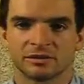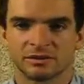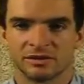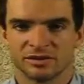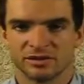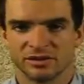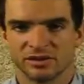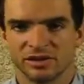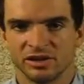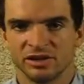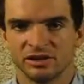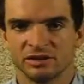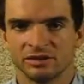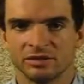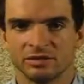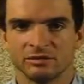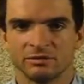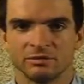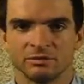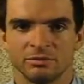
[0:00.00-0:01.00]
is needed
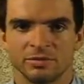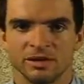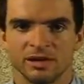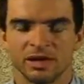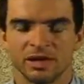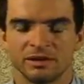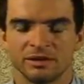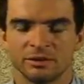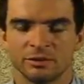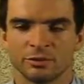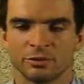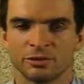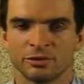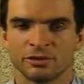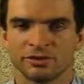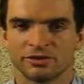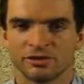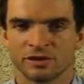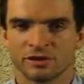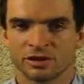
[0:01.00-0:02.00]
beyond the world
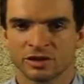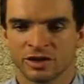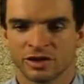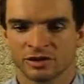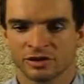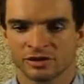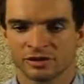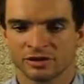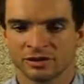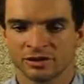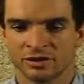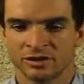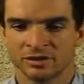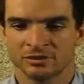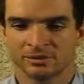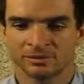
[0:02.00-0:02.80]
of scarcity.